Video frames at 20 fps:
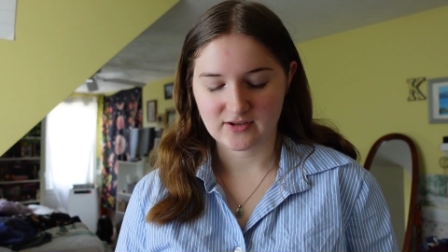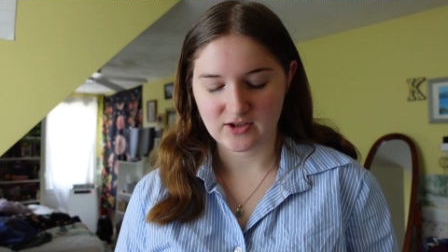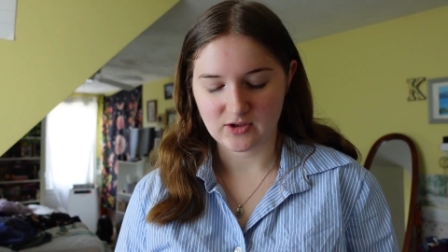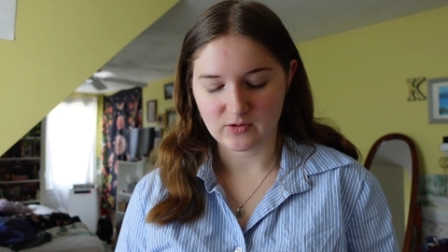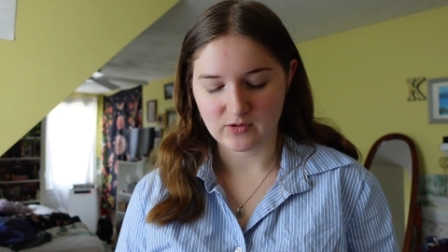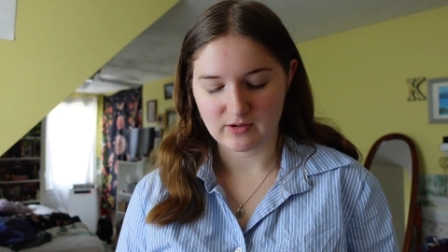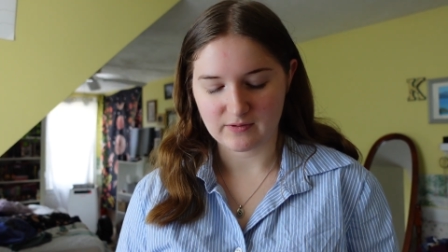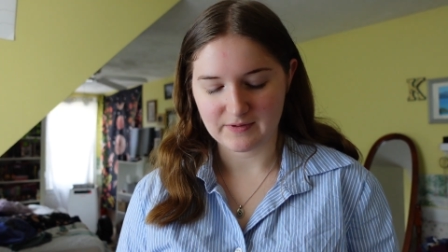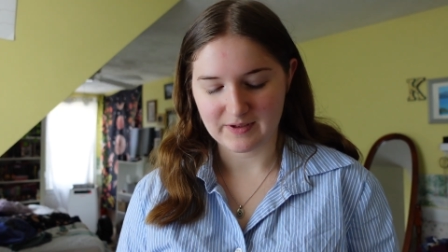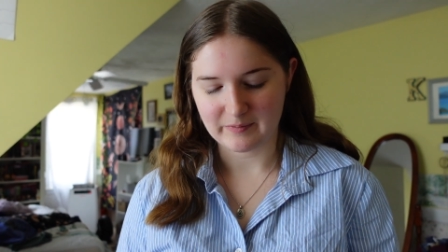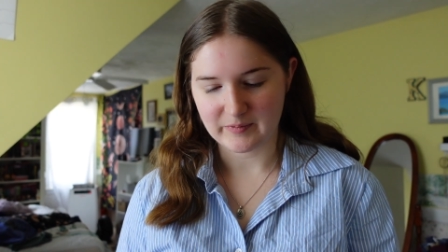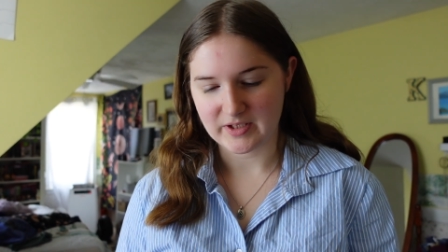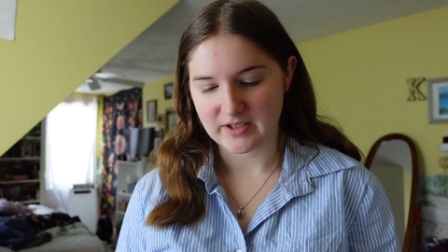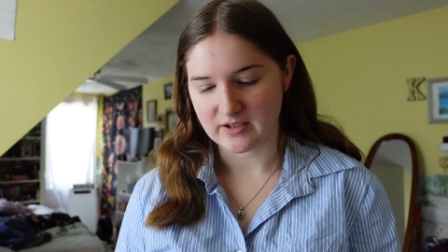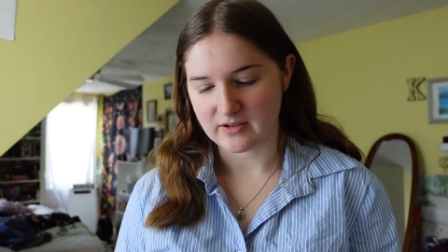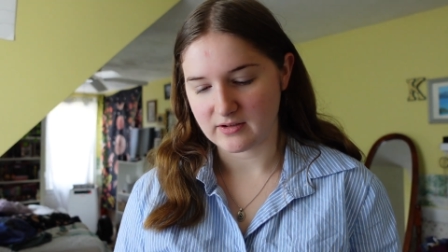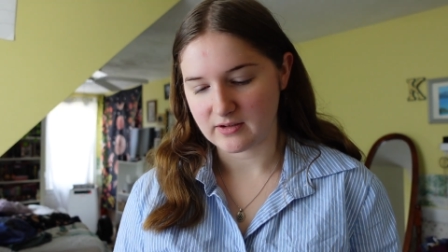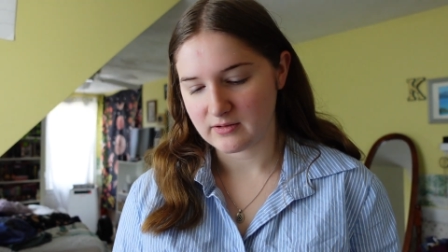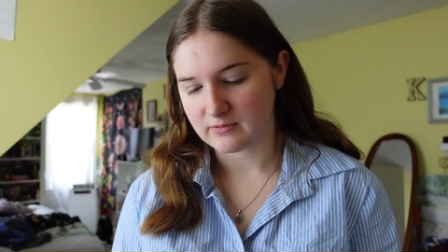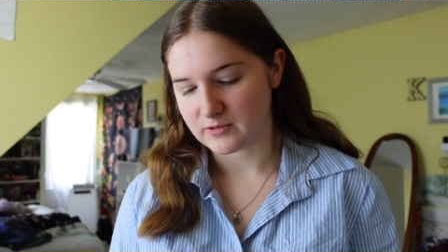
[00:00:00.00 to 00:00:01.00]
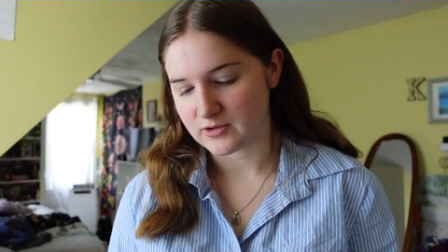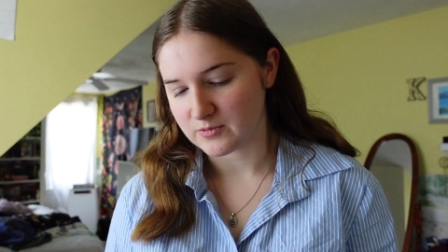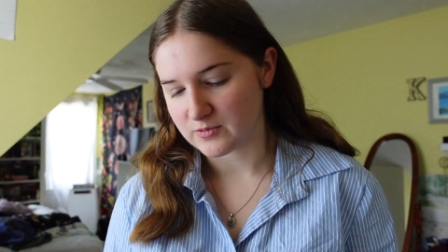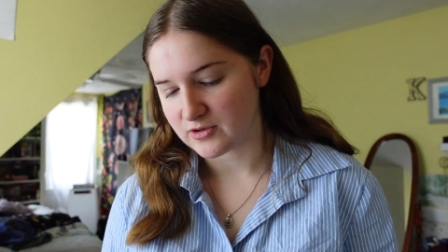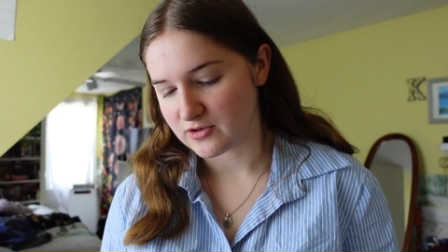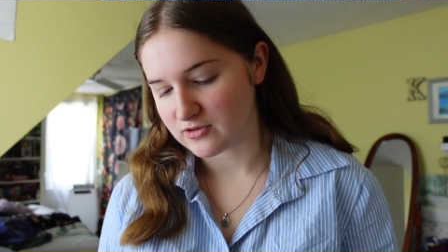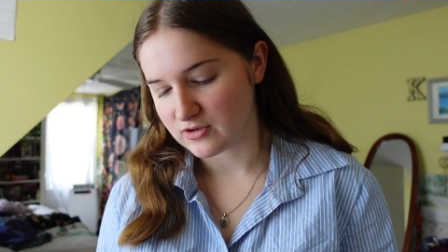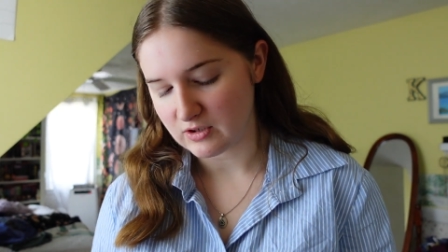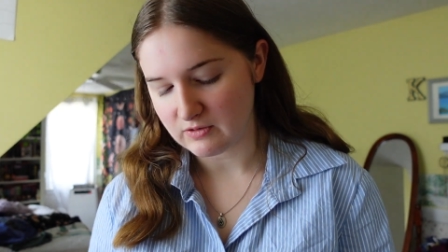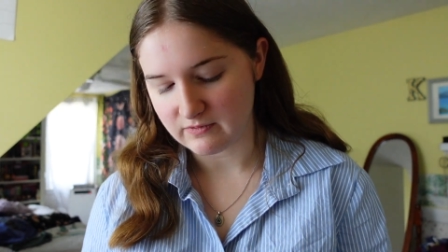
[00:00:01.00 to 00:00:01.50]
cute little family dinner which
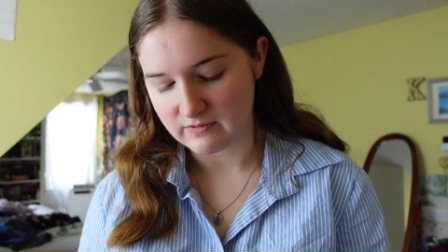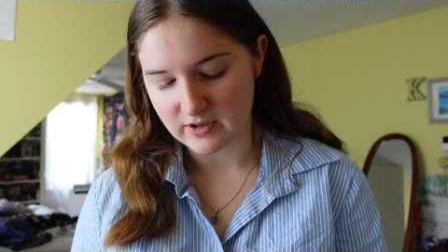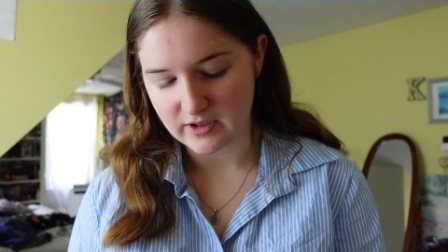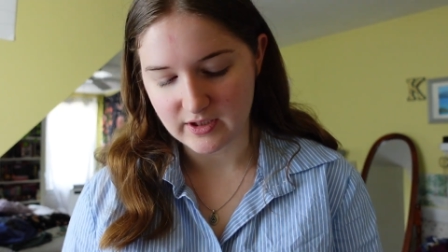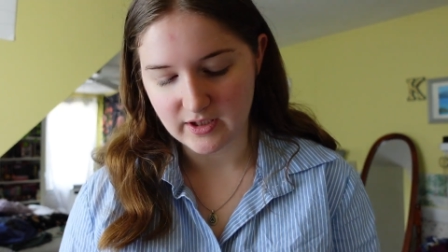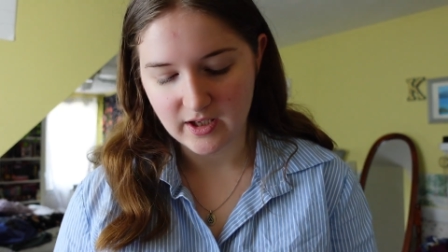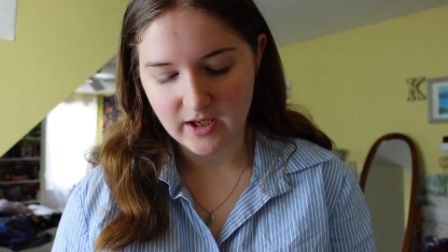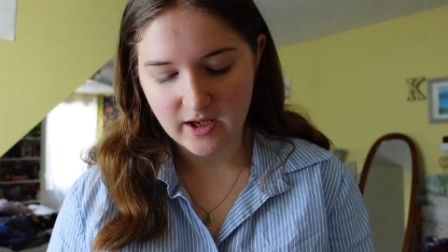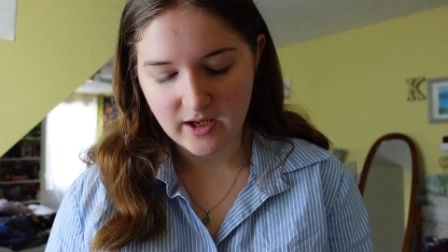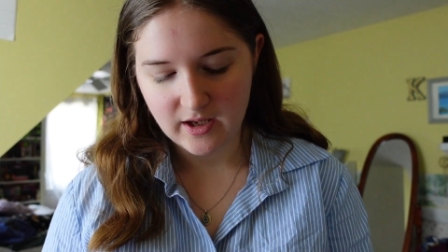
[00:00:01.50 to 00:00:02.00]
was so fun.